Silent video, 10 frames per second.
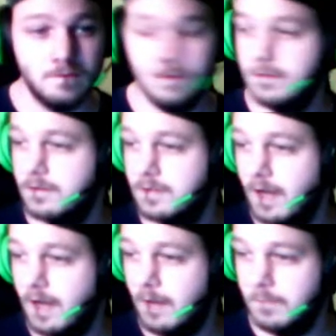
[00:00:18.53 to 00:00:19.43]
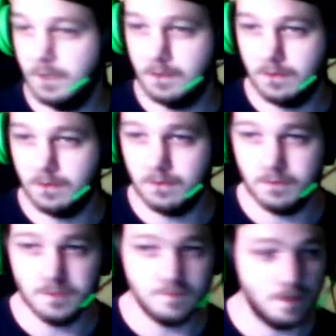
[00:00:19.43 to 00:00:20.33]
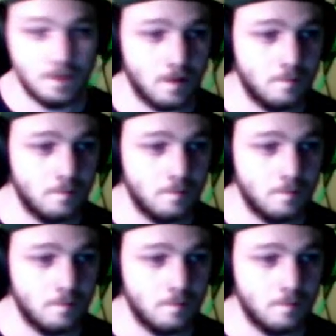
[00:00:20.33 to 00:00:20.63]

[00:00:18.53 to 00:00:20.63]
the 3rd tab later in this video,